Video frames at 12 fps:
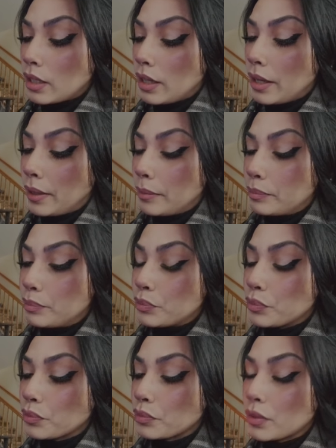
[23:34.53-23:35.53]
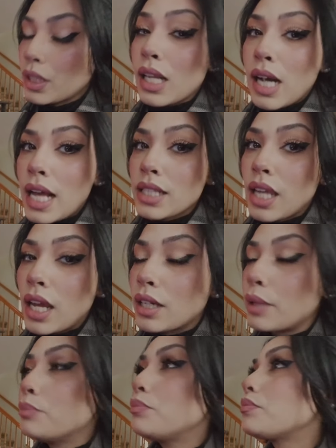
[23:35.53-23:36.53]
um, The Last
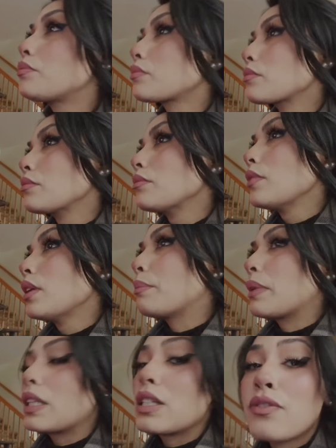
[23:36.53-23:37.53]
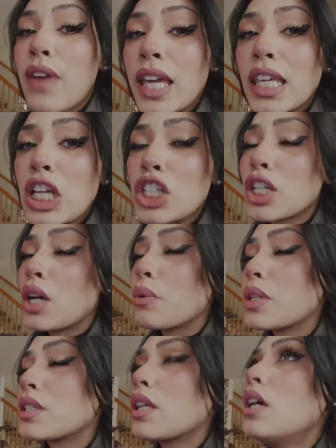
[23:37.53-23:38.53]
Kingdom. But this Viking show
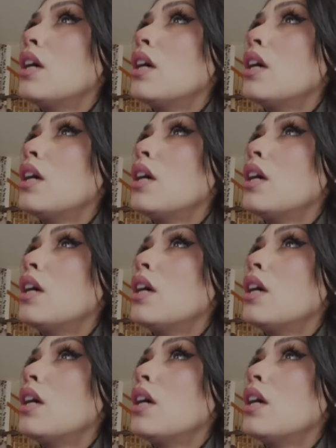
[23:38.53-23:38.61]
is